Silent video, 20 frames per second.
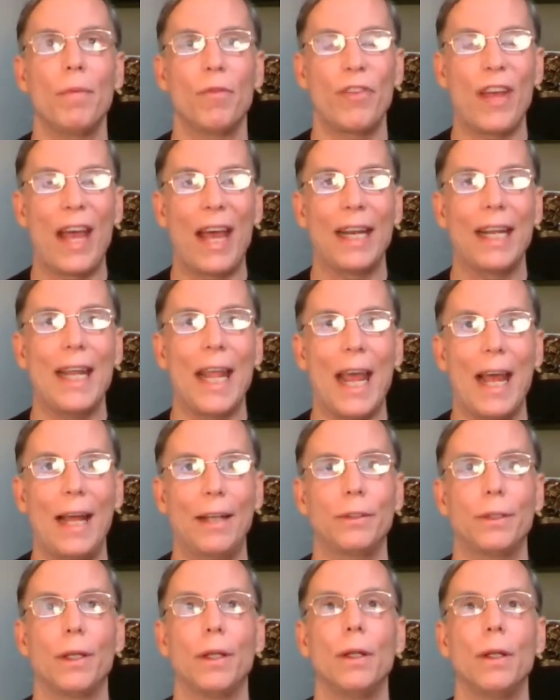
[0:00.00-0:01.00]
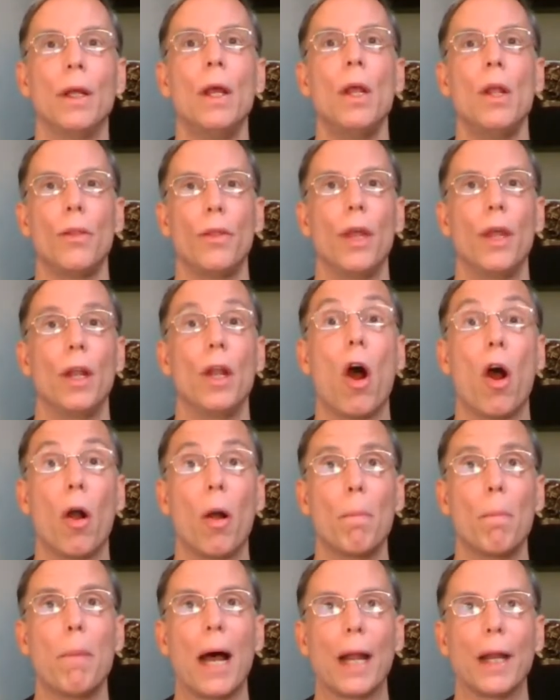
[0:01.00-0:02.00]
fatty acid that
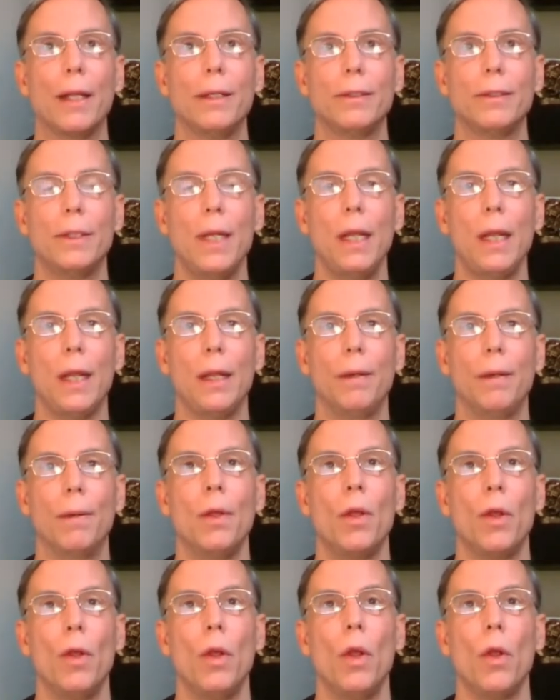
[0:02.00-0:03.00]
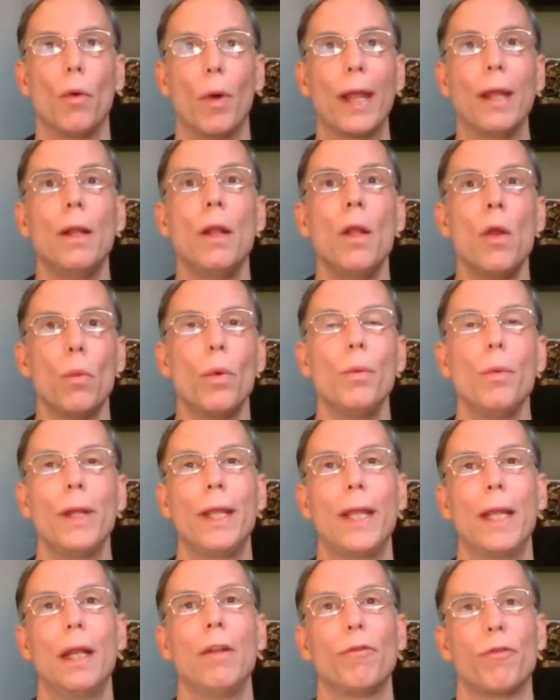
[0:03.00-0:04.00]
our bodies need, right? When we
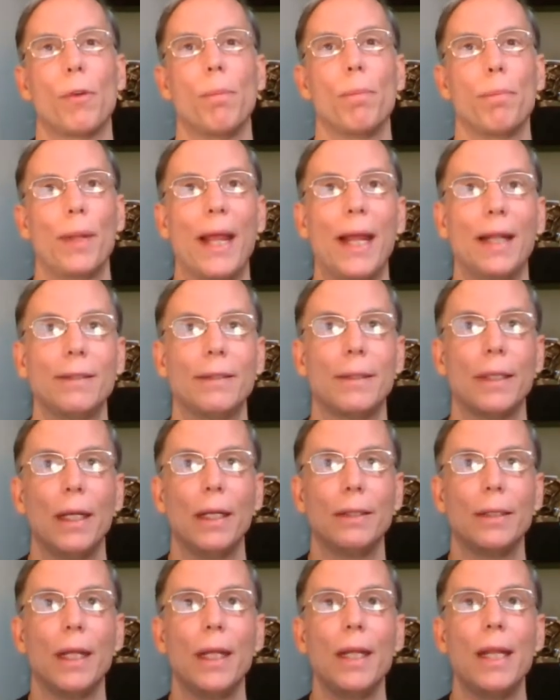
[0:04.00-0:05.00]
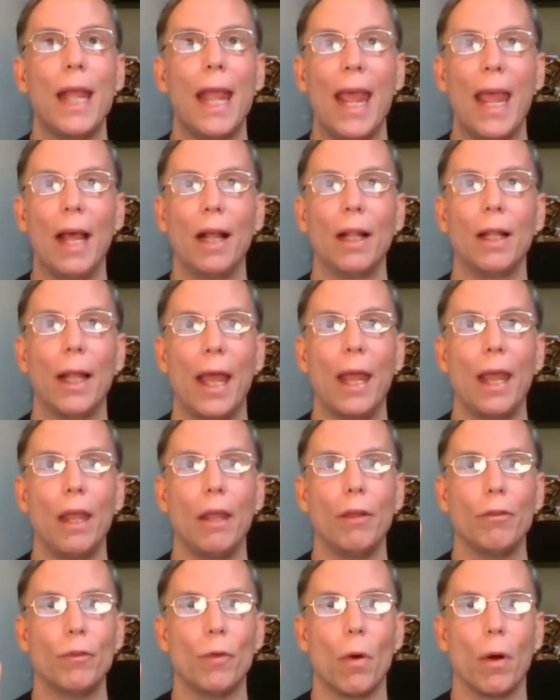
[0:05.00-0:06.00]
get it from plants, it's in L A
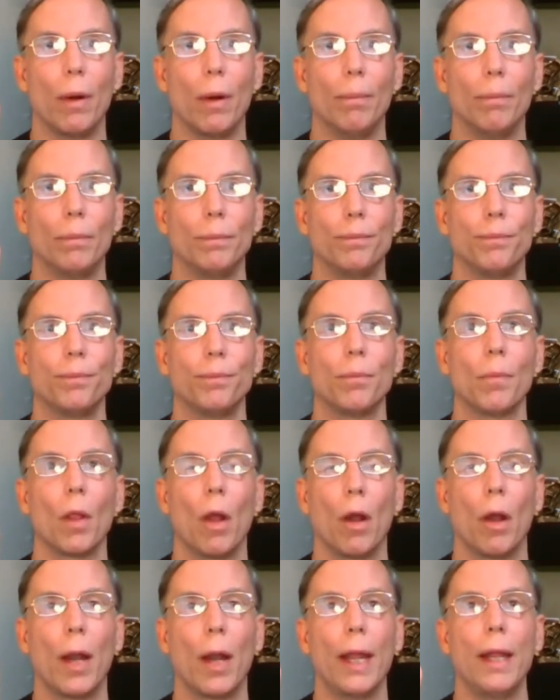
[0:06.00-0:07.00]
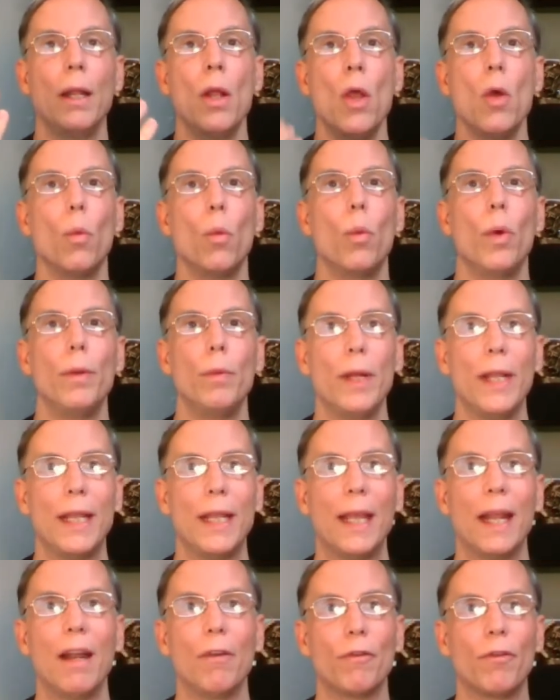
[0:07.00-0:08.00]
form. All right. When we
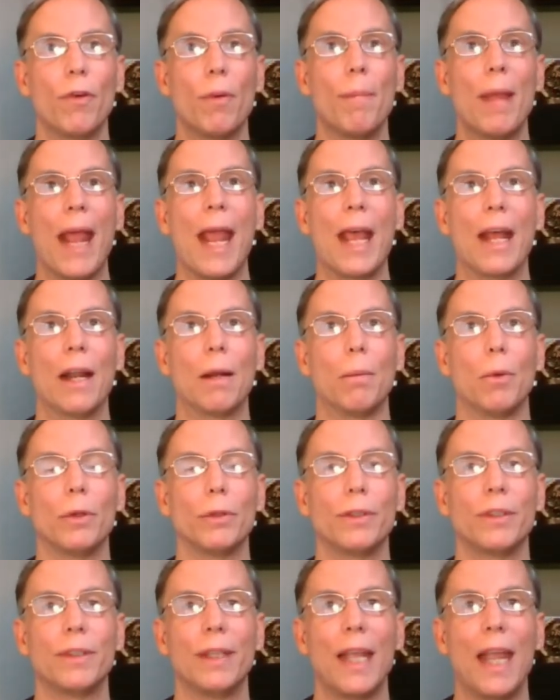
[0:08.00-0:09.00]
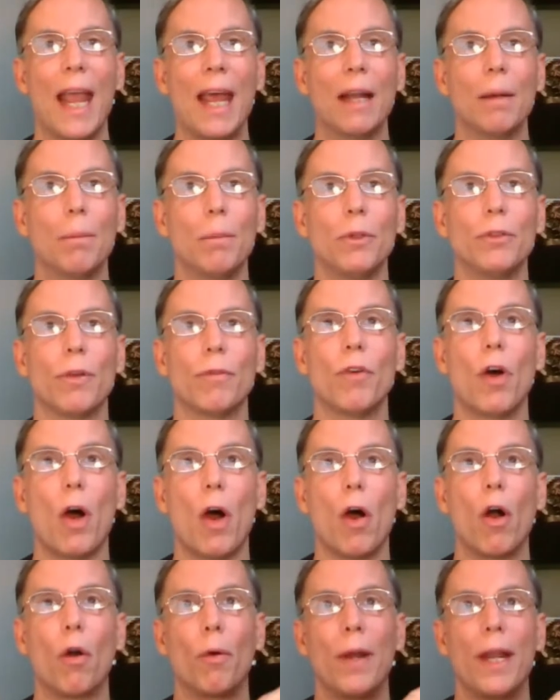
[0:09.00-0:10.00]
get it from animals, the animals have
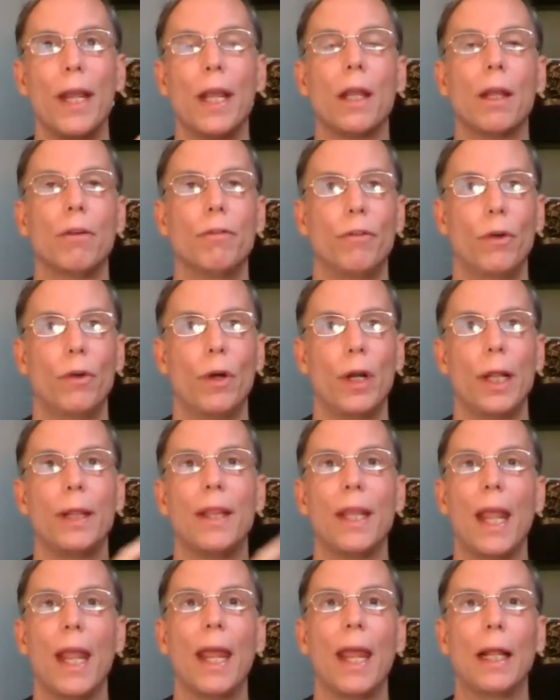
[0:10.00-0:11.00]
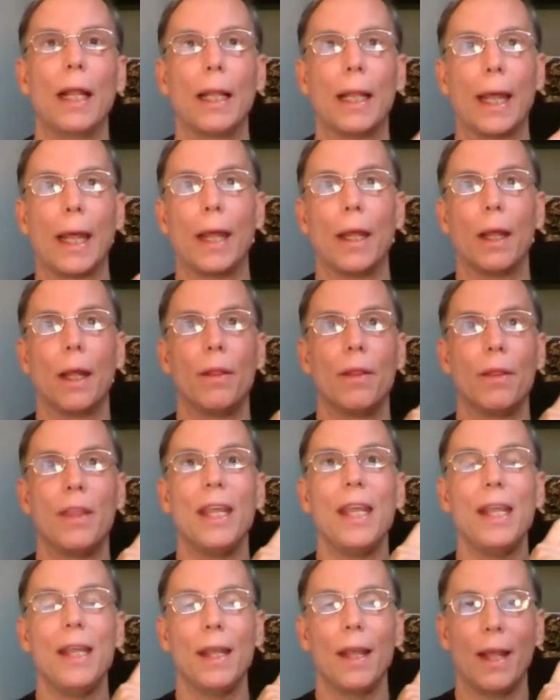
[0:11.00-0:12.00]
already converted the L A,
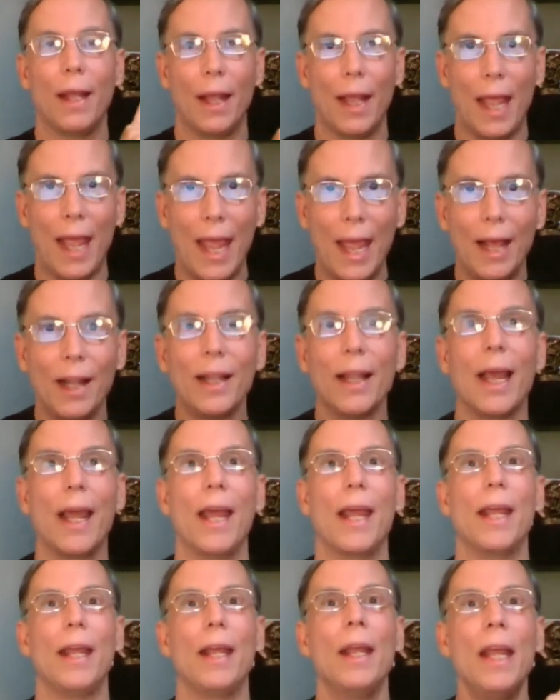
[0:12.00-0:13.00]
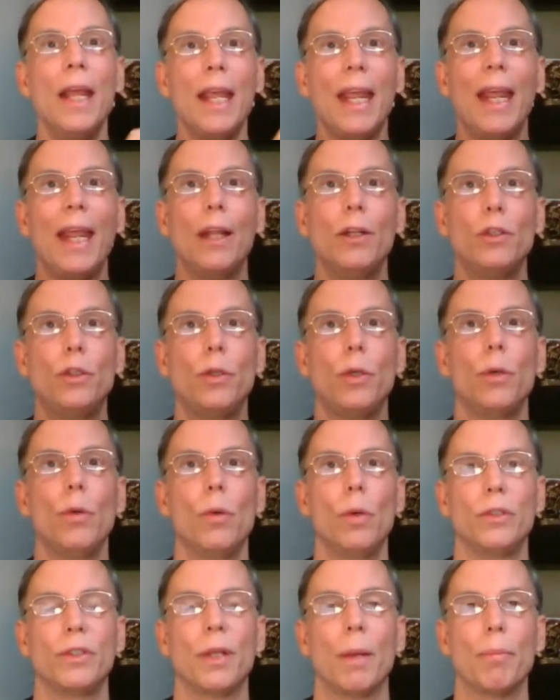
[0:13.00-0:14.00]
the L A
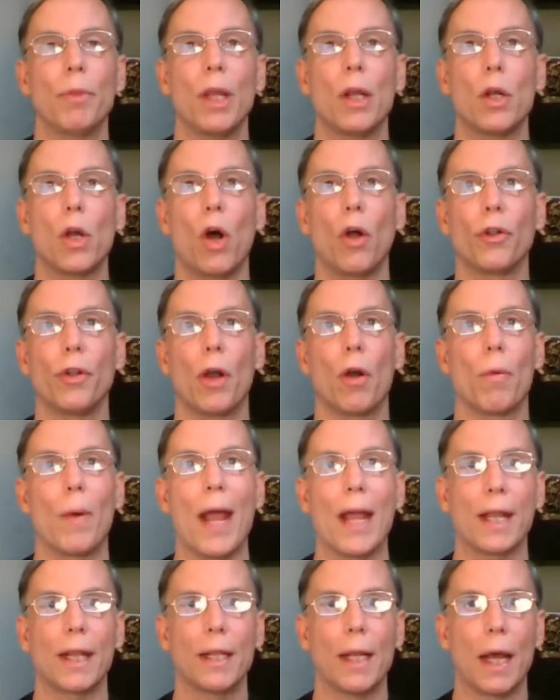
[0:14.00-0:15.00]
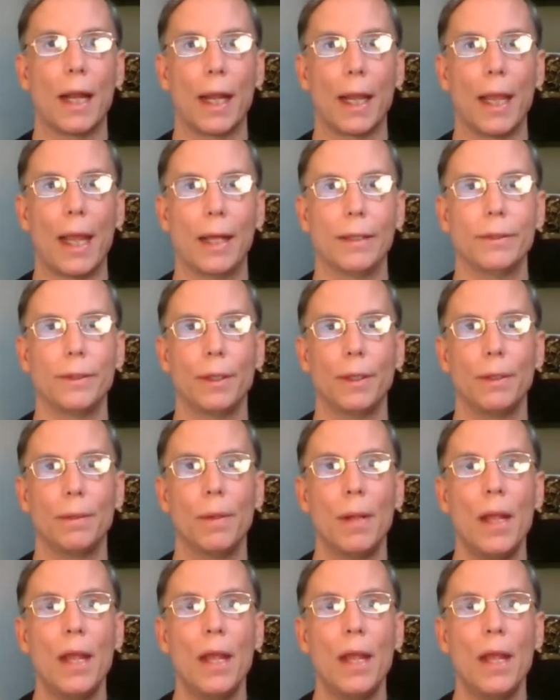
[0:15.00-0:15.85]
into something called arachidonic acid.